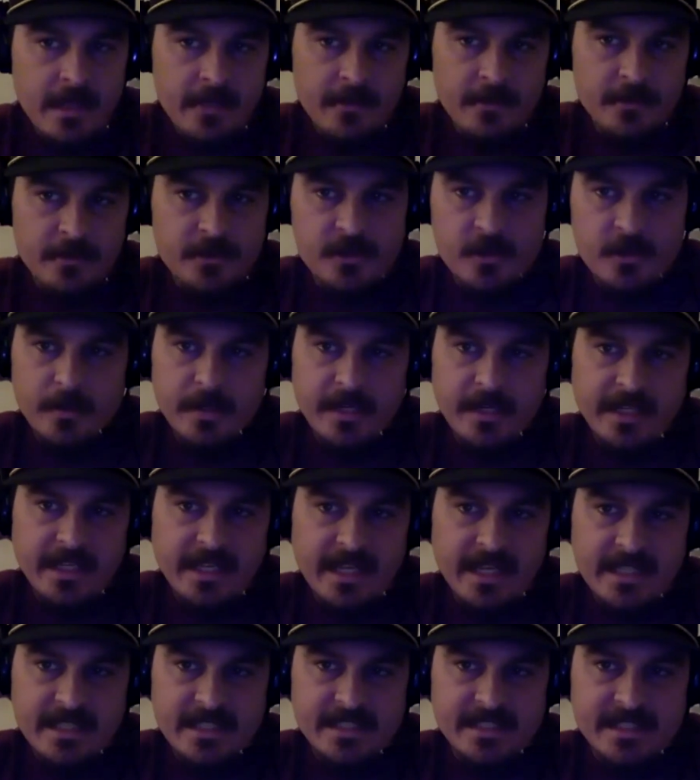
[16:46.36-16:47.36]
There's so many
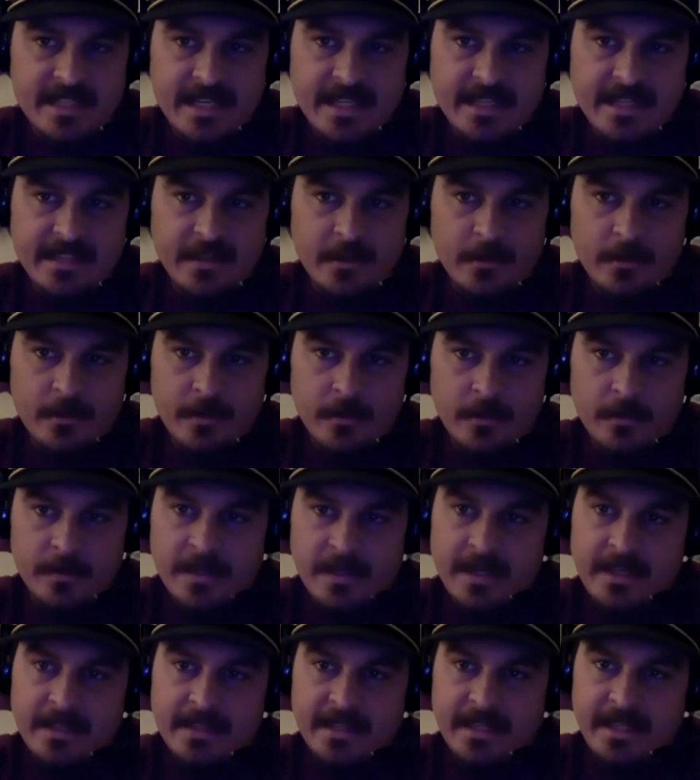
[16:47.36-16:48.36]
cases out there that
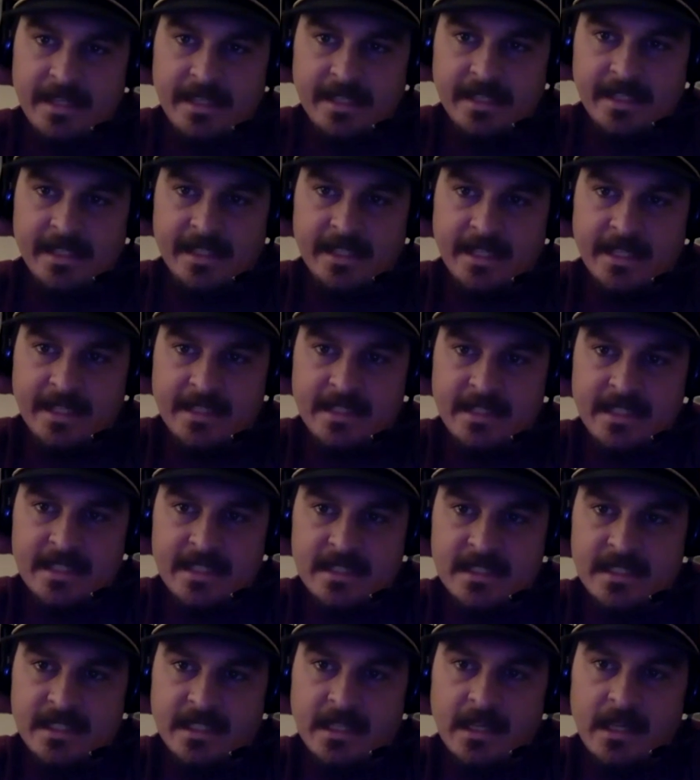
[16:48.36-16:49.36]
without that DNA
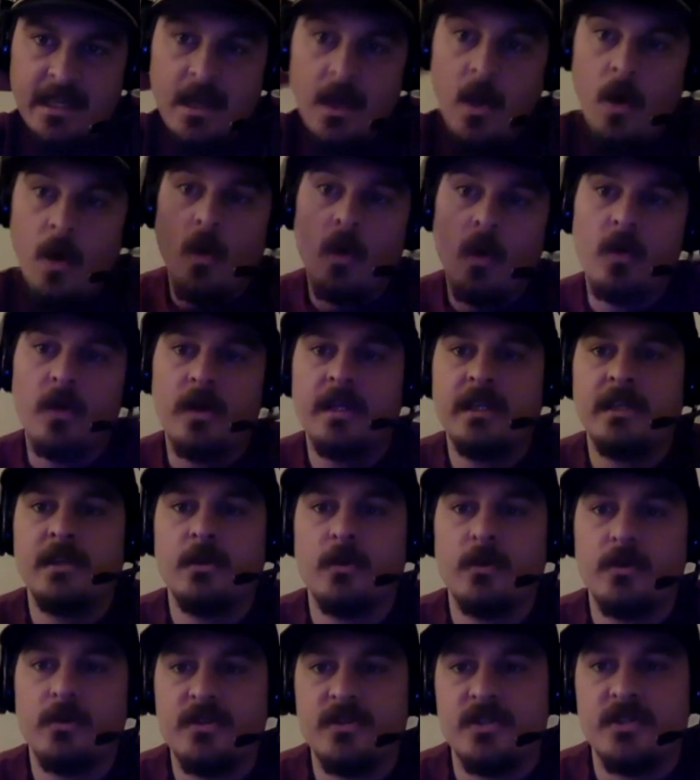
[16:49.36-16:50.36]
testing, or in
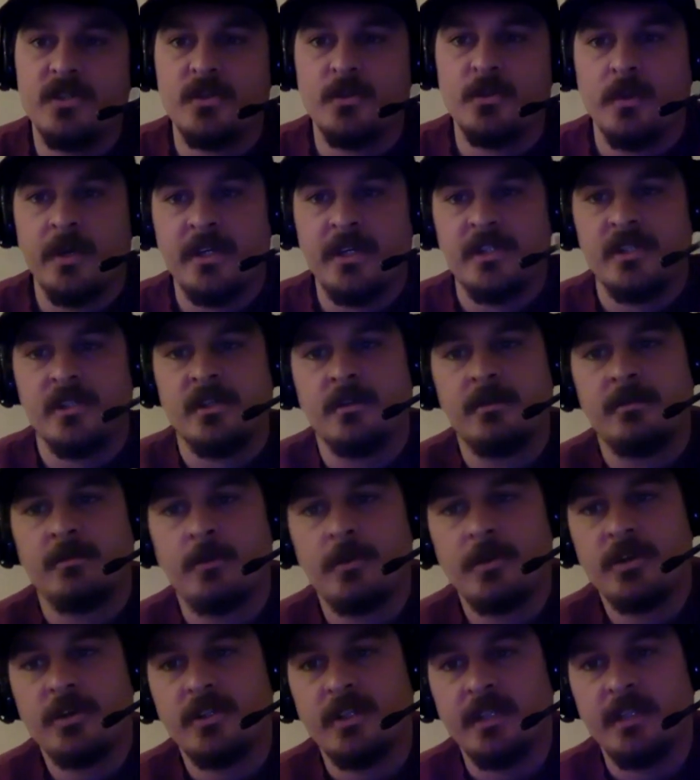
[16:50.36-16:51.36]
your situation,
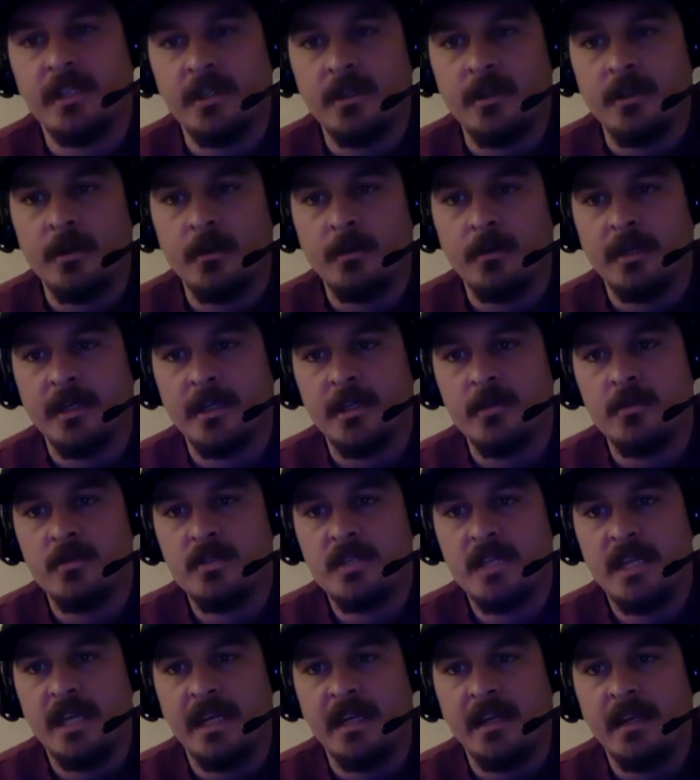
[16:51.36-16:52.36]
unfortunately, like you
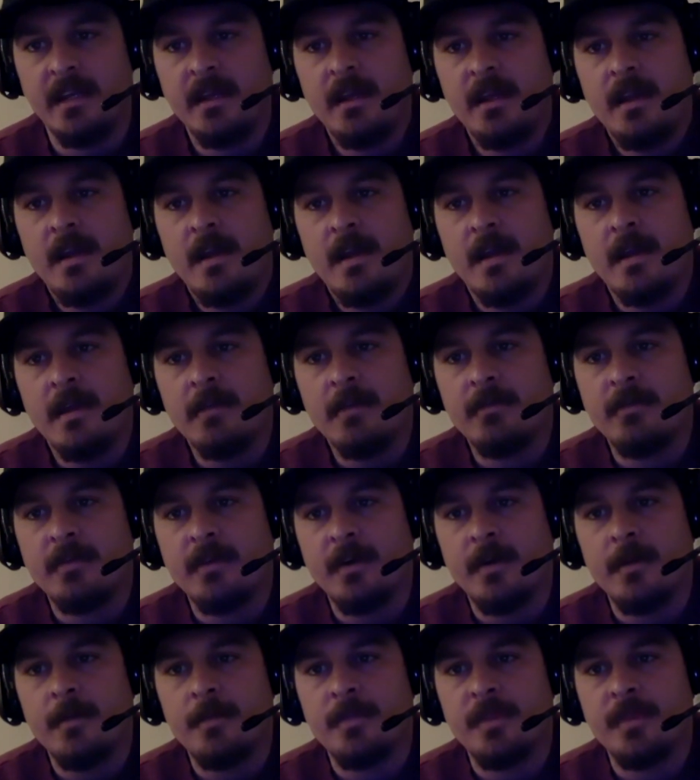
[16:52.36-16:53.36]
said,
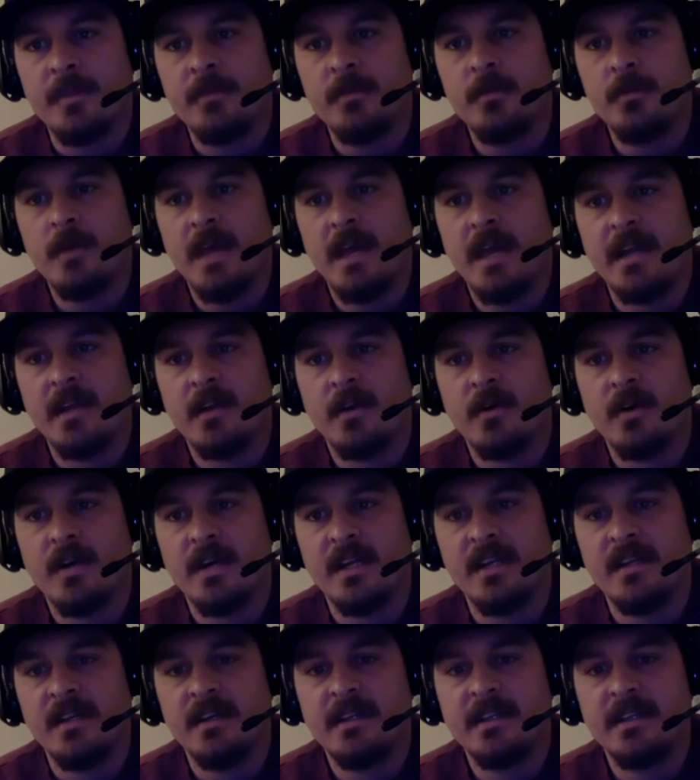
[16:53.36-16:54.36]
if you hadn't
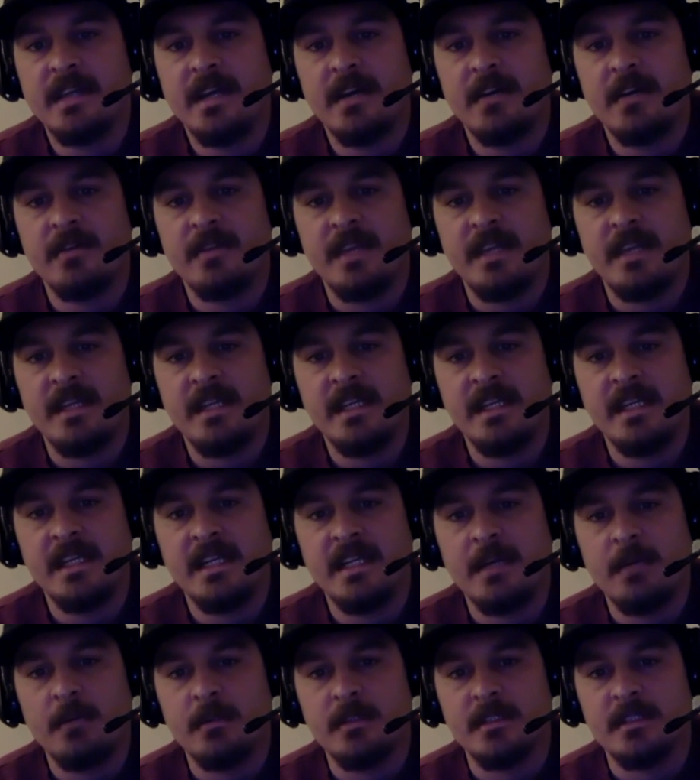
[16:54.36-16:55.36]
already done that, or if that
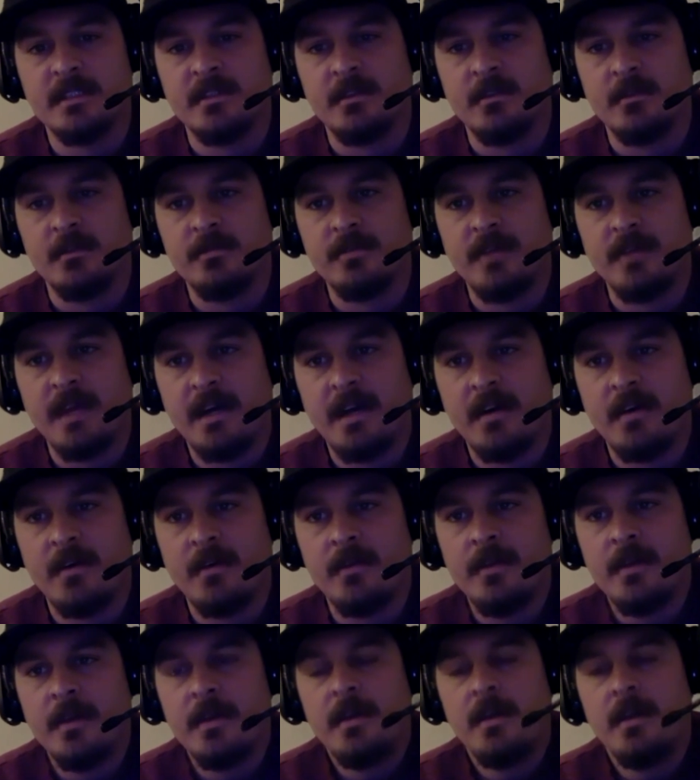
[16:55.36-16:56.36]
DNA wasn't on
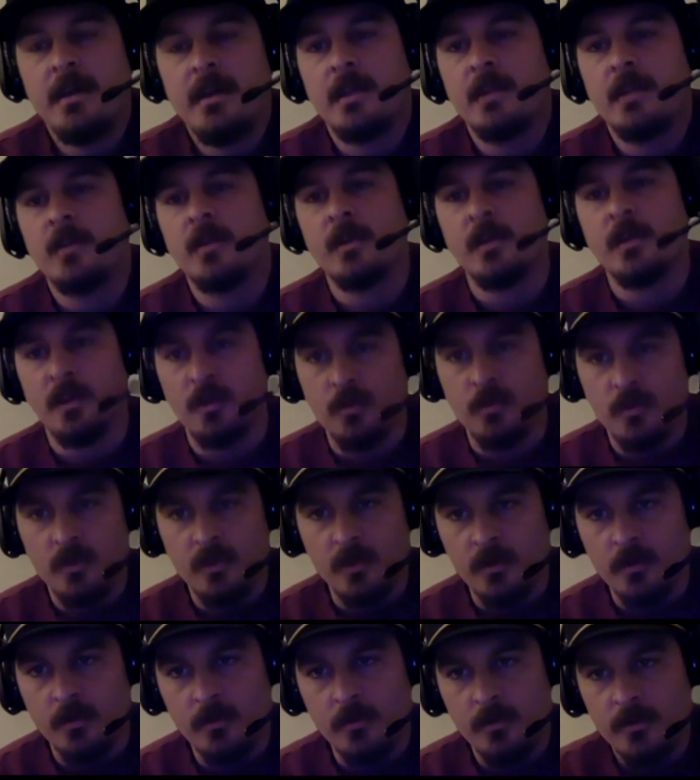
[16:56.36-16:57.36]
file,
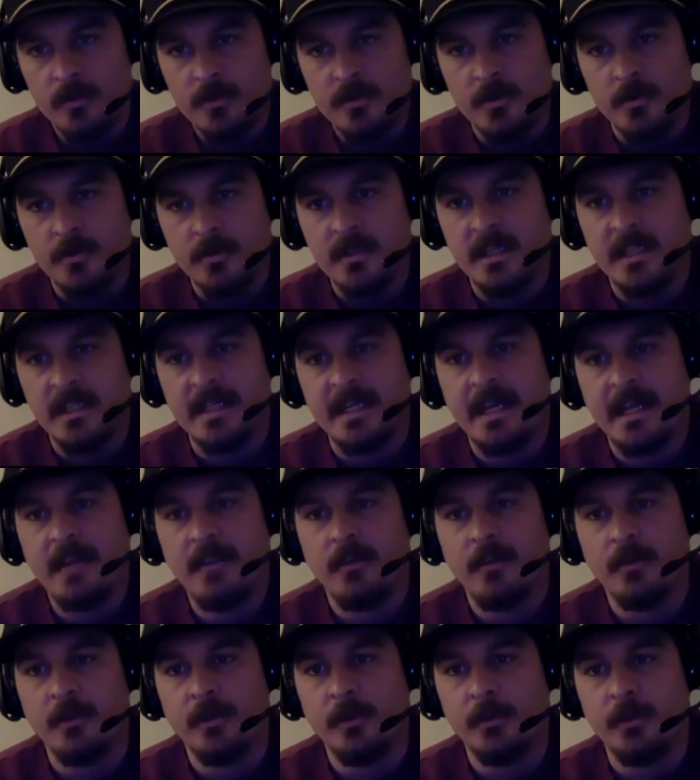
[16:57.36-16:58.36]
you there's no telling how
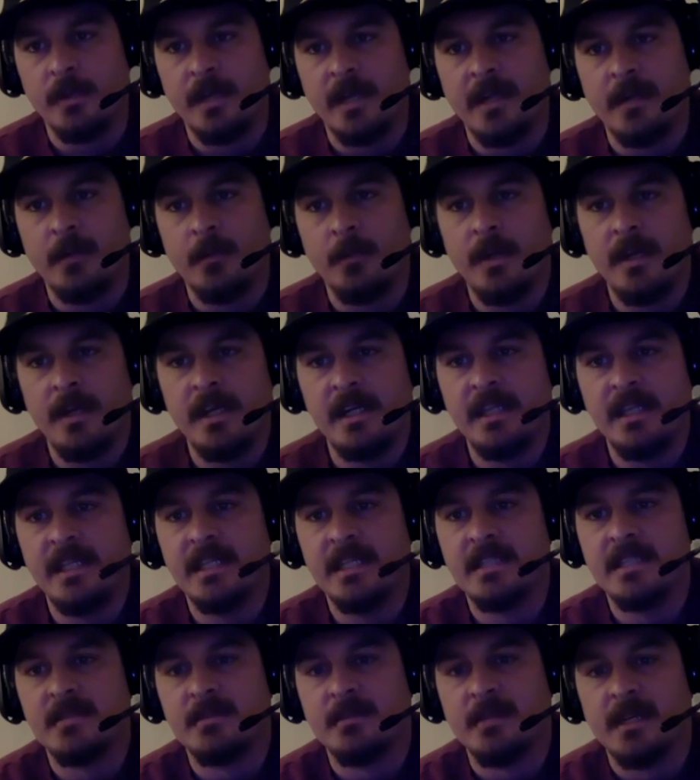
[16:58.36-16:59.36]
long you would have had to wait to
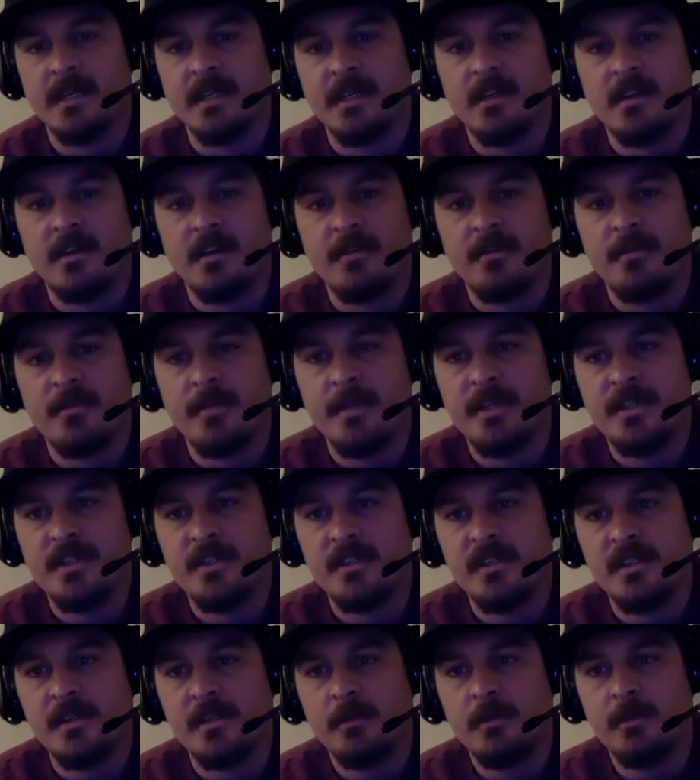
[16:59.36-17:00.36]
get some kind of
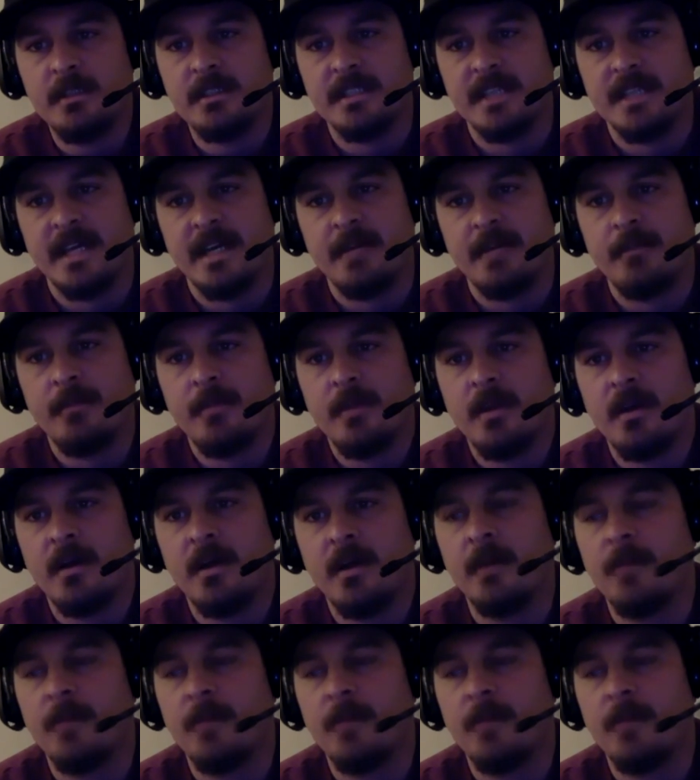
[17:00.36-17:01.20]
confirmation that it was Adam. So